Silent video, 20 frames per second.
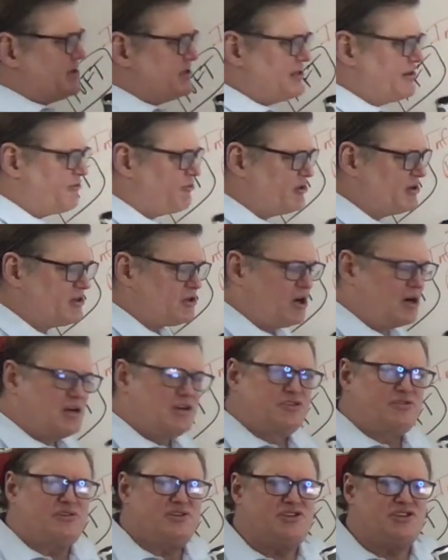different
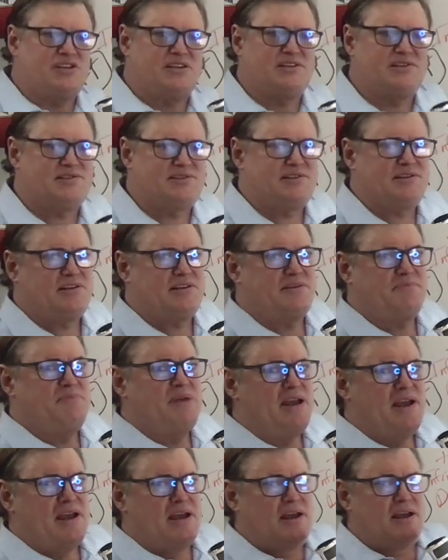cartridges, the
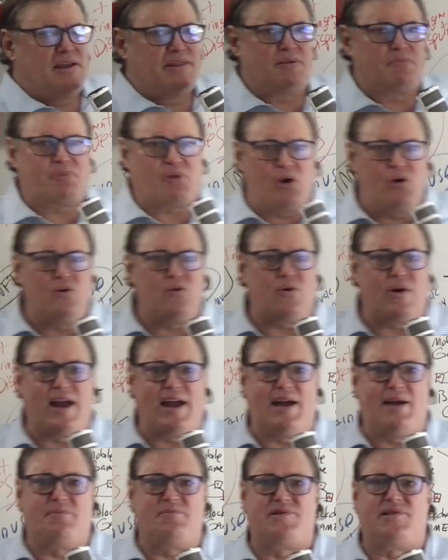the
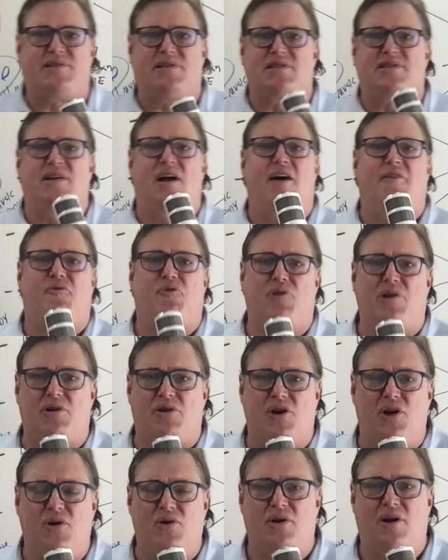programs, the software
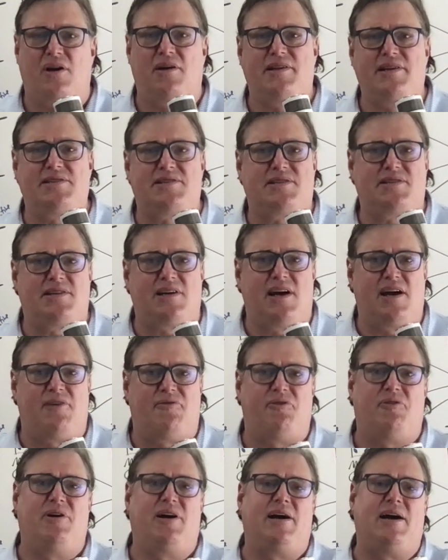code, all this
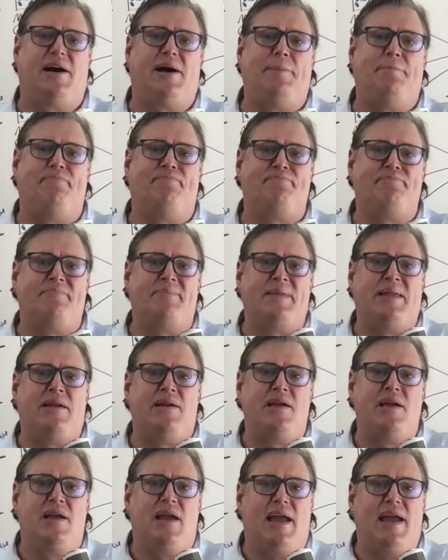stuff. Um,
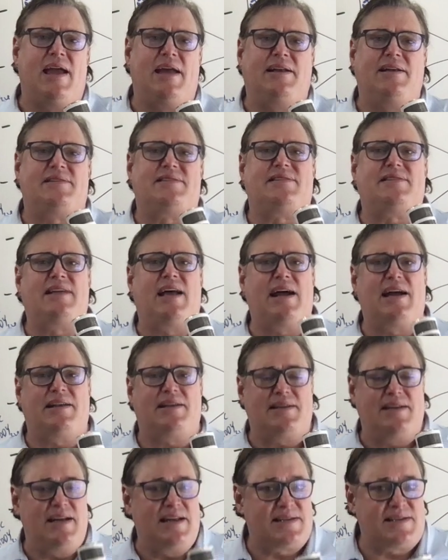and it's
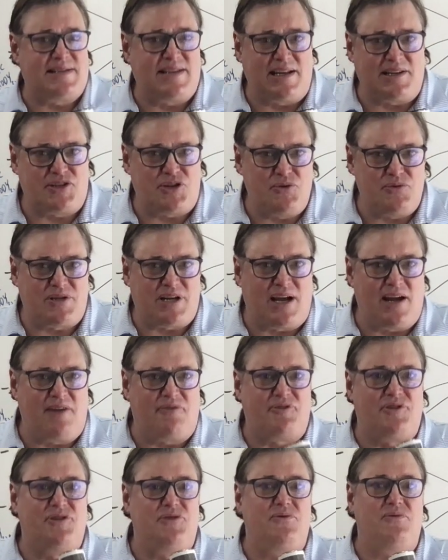not it's not too
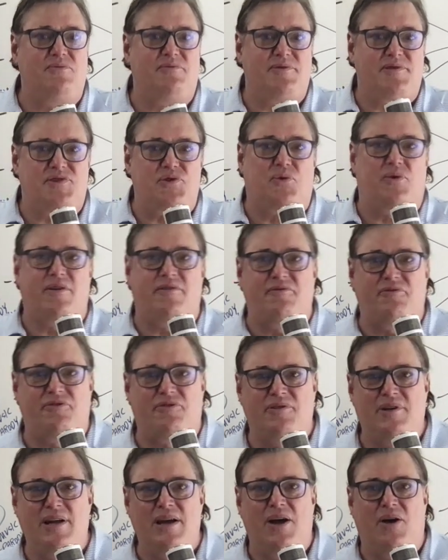tough to sort
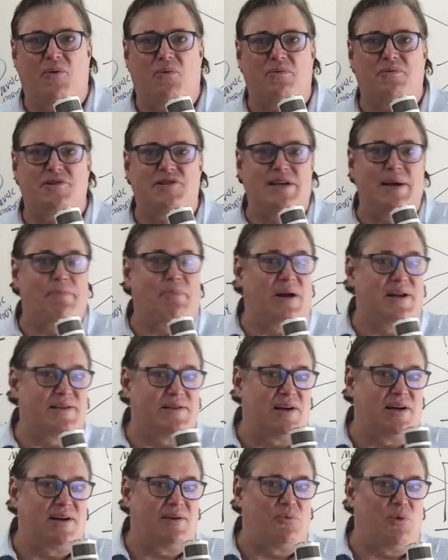of tip on
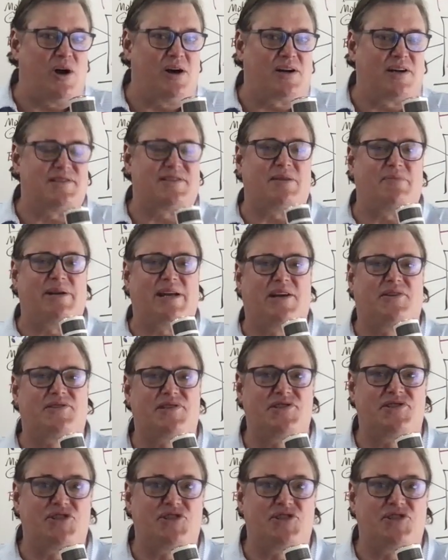uh, walk on somebody else's